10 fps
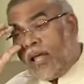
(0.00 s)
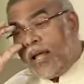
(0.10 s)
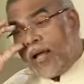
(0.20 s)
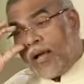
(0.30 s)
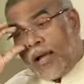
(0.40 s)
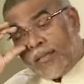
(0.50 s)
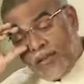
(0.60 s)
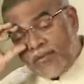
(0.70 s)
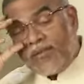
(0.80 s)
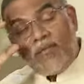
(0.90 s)
and
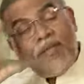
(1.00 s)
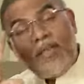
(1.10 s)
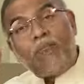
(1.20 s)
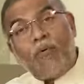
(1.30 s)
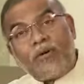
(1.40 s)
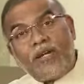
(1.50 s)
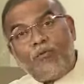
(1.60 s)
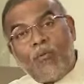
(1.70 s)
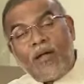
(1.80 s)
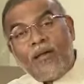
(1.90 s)
this is a very important
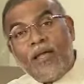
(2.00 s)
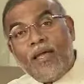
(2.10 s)
one,